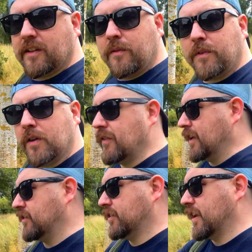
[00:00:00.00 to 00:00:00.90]
up to. I think
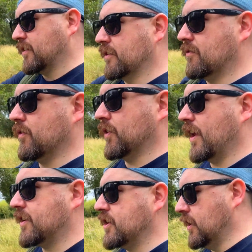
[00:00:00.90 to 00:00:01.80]
it's just down to the river's
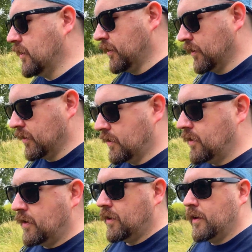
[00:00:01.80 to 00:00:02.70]
edge.
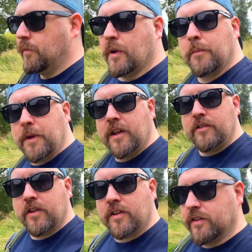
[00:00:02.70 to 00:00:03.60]
But it'd be
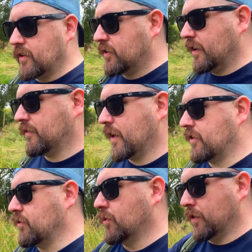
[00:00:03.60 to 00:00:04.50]
interesting to see if there's
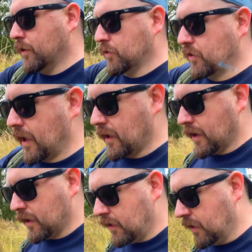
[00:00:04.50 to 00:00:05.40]
sort of little
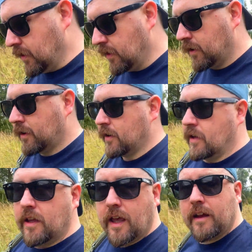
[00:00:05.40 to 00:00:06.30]
set
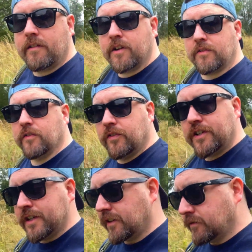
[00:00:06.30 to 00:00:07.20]
areas for
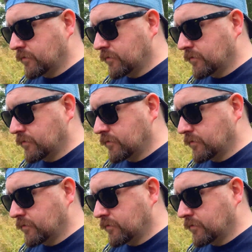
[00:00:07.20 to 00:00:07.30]
fishing.